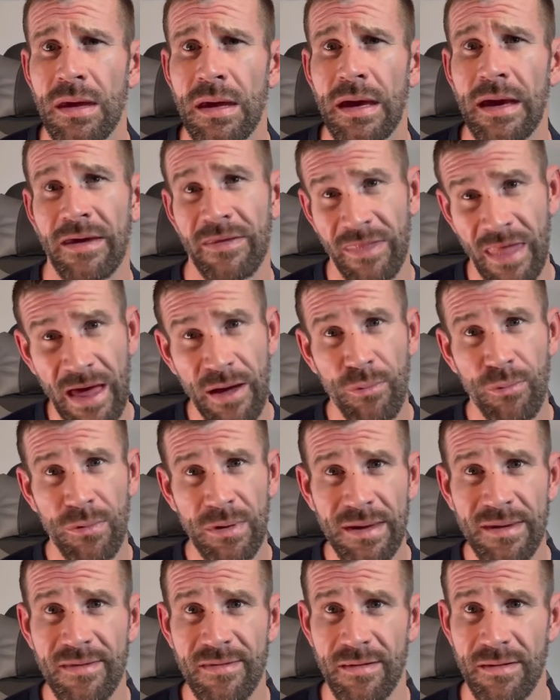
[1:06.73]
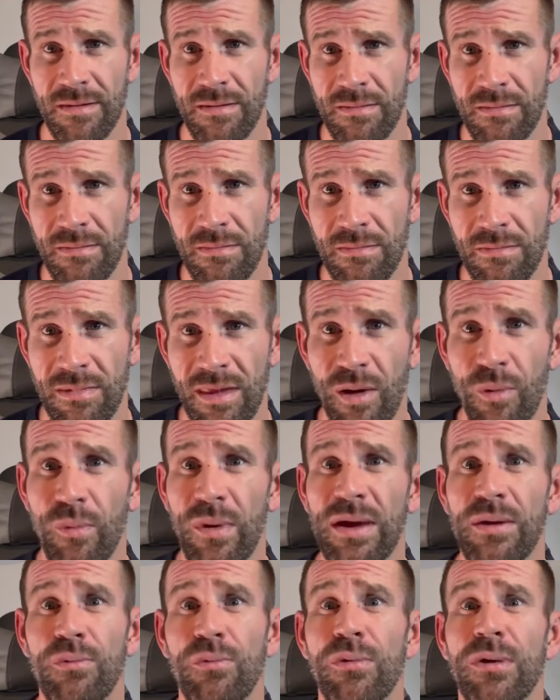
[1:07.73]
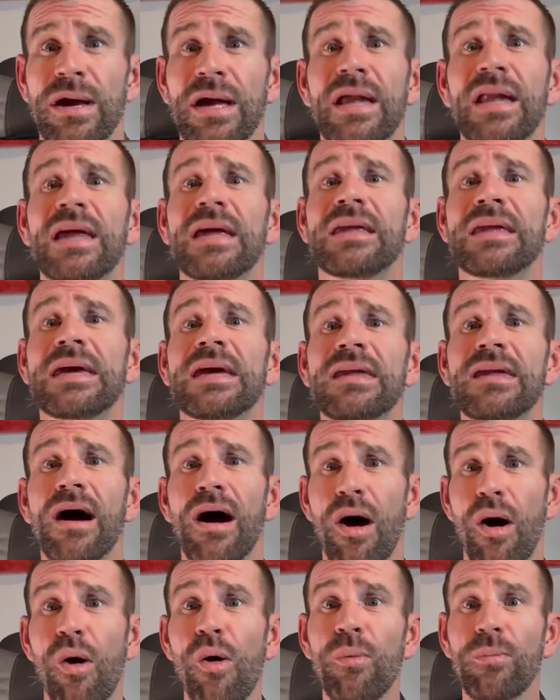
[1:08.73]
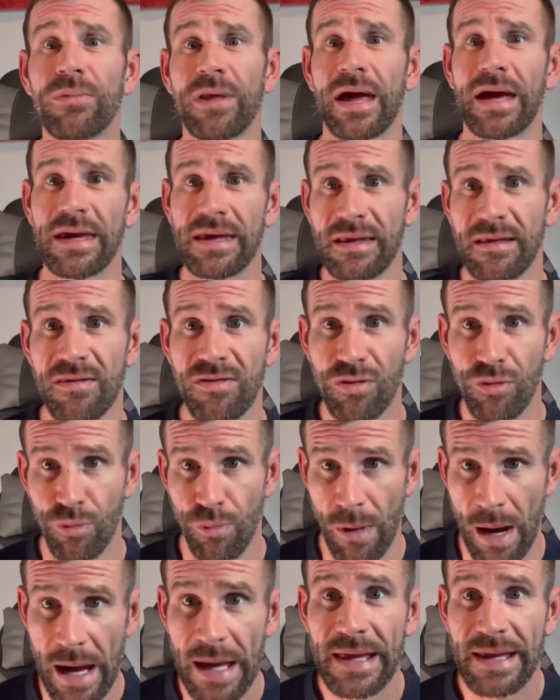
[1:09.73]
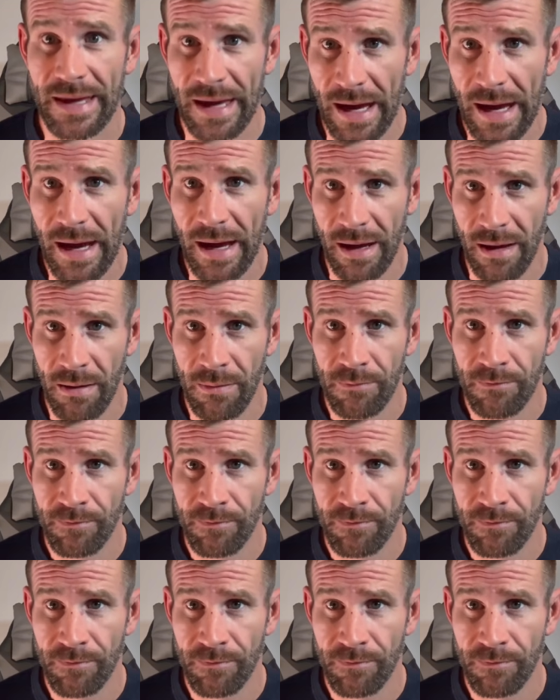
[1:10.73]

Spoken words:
And that reason that we really need to hope that he's the right guy